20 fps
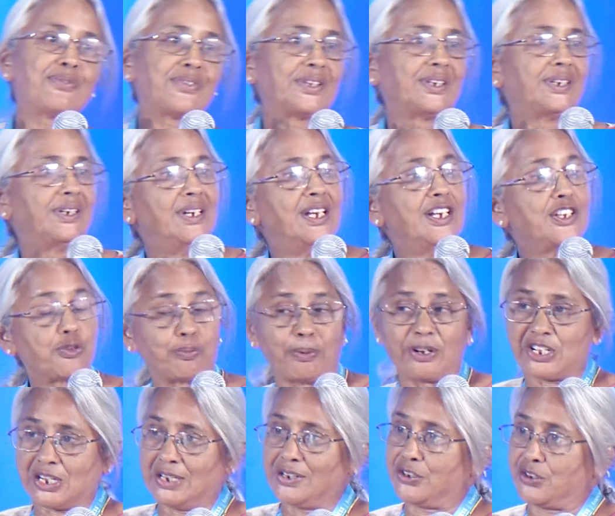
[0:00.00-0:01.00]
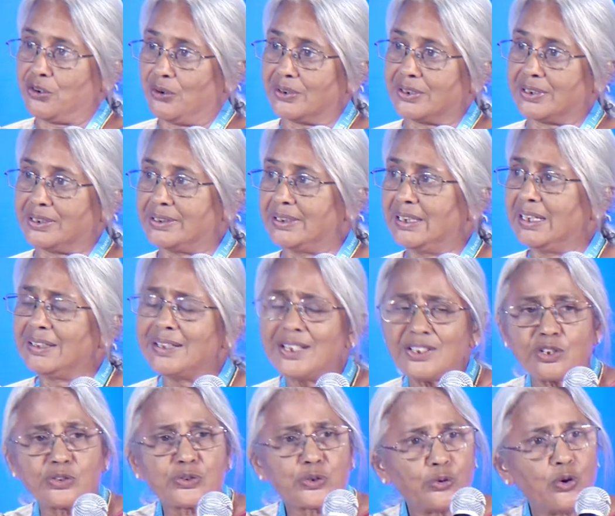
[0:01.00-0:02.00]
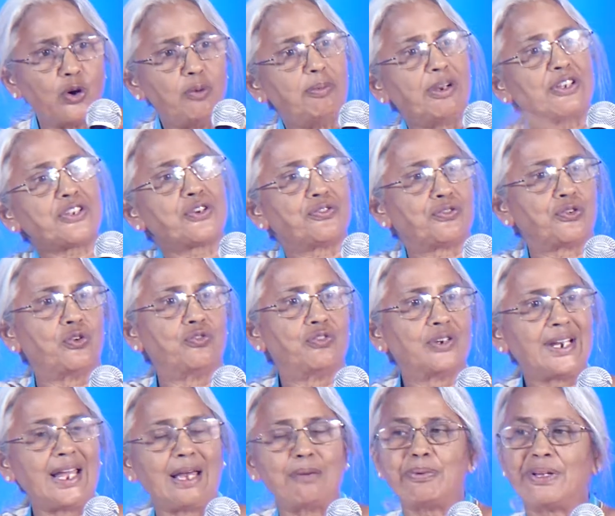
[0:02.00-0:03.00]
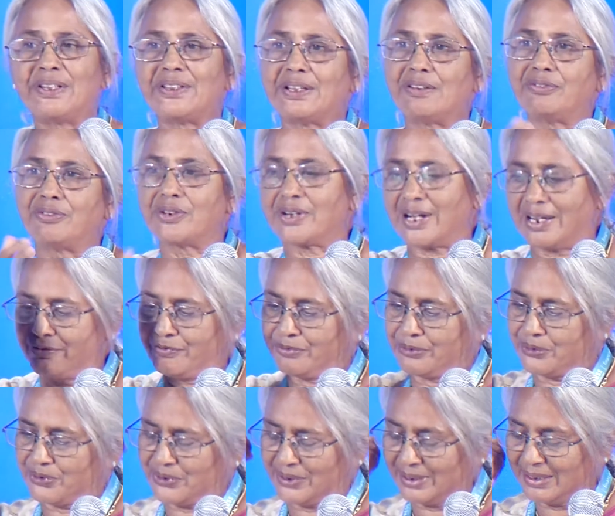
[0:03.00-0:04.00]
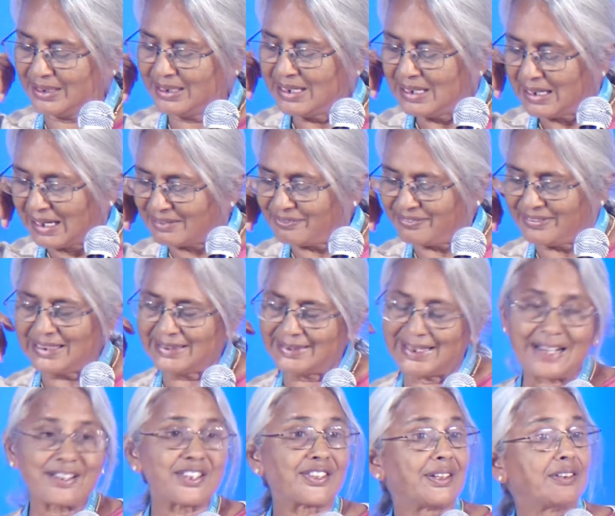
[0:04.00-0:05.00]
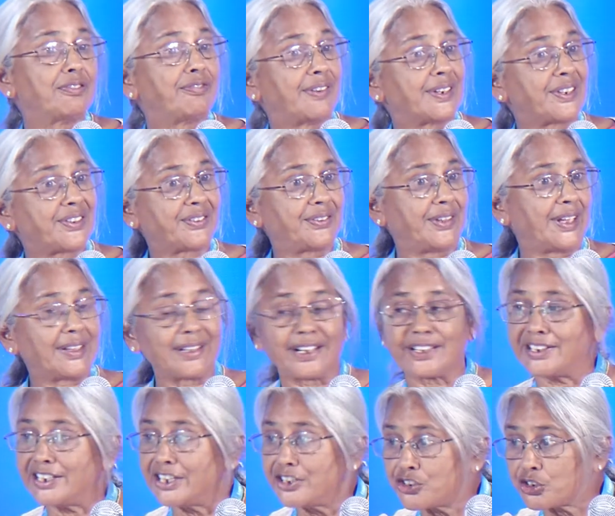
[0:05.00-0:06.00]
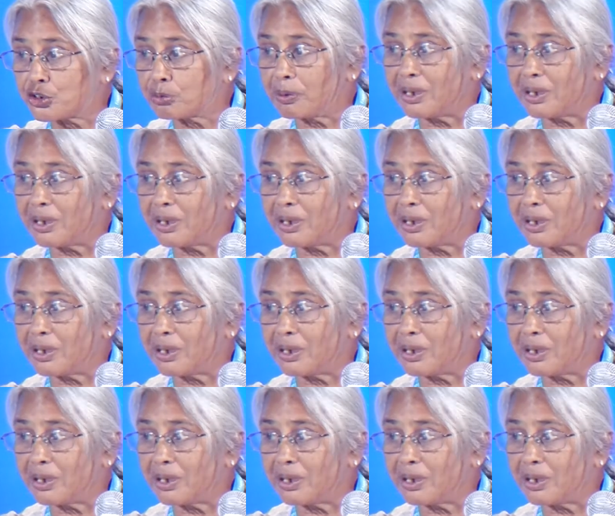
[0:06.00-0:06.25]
the specialist doctor. There's so much of overlap and therefore confusion. I feel that's the first thing that needs to be